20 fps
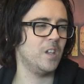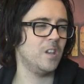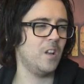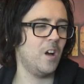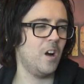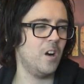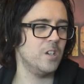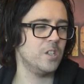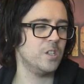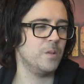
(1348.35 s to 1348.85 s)

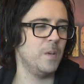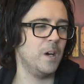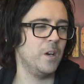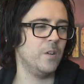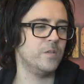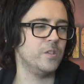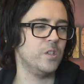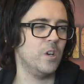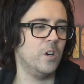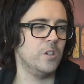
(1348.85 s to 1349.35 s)
large
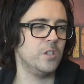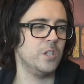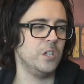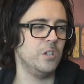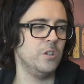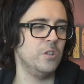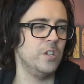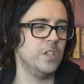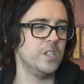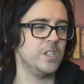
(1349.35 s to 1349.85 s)
amount of
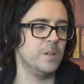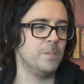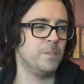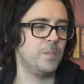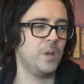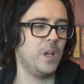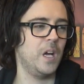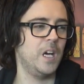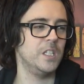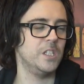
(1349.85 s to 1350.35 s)
charging units and
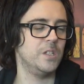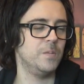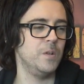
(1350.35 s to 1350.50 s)
plan